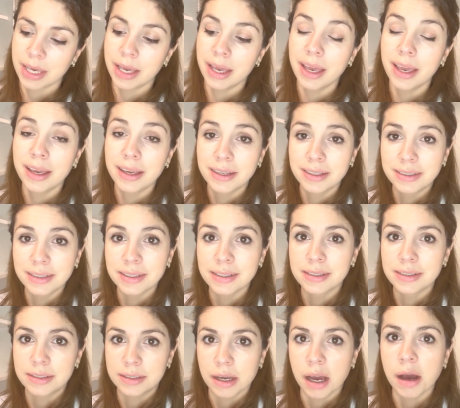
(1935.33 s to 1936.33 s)
And it
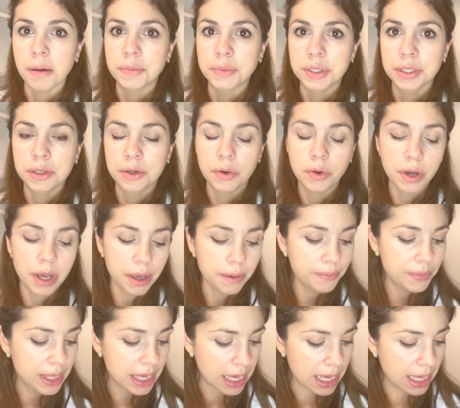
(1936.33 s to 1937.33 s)
stopped. Okay,
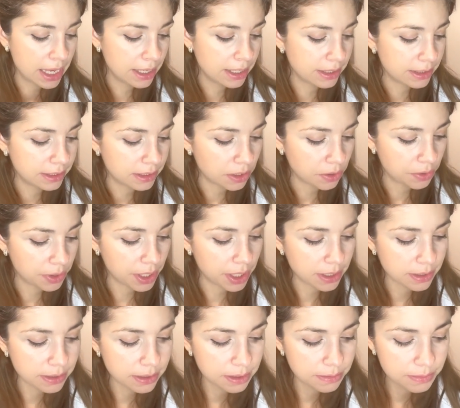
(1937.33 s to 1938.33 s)
so that
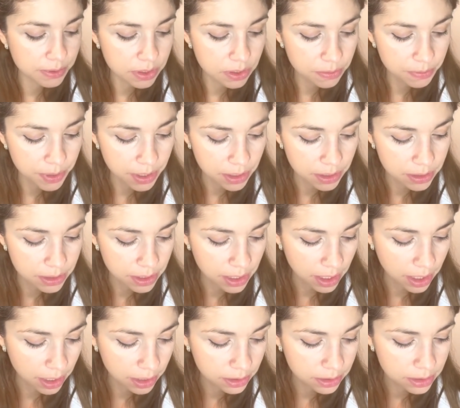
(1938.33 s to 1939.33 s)
seems to be
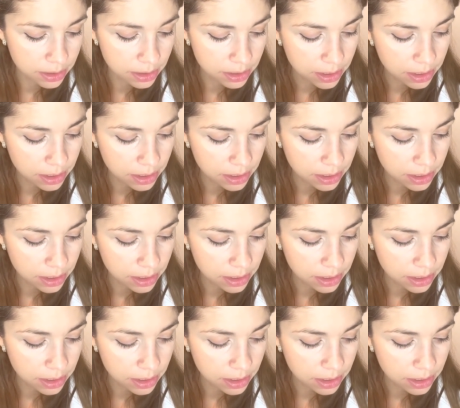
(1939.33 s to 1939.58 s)
intact,